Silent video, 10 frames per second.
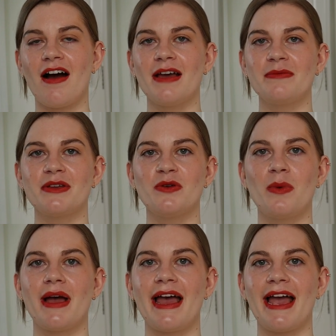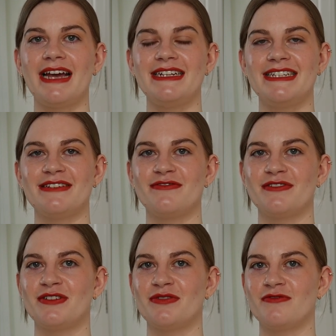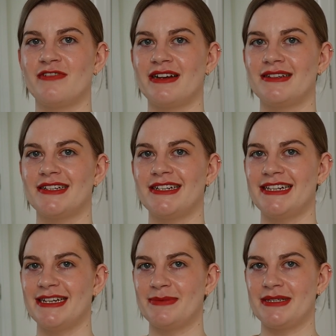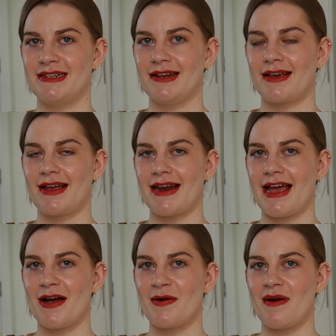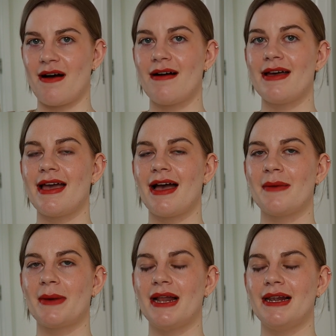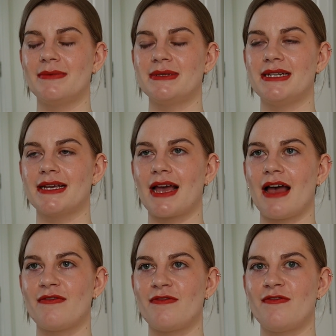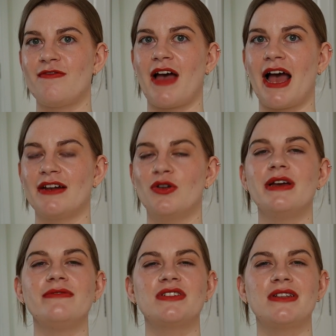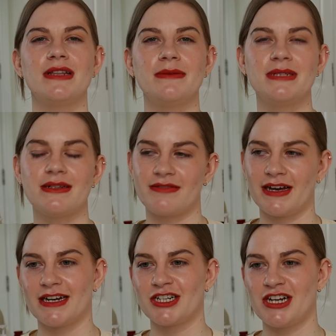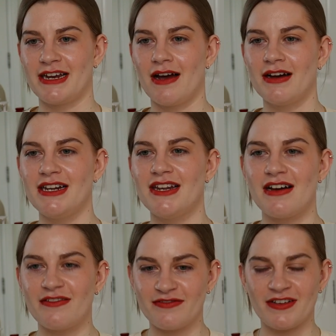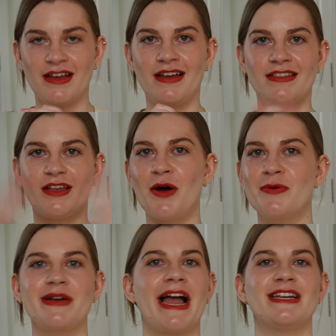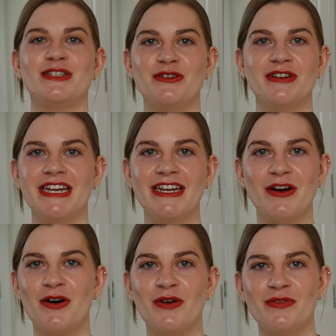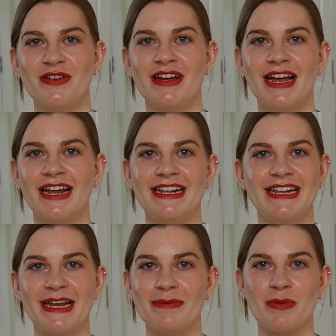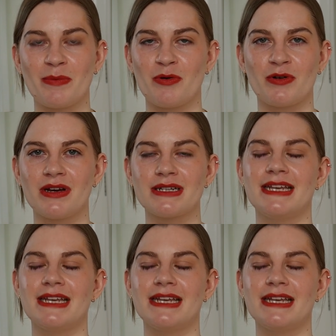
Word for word: I'm going to wear a different red lipstick. Now I am a lipstick fan, not even just a lipstick fan actually, I love the whole category of lip products.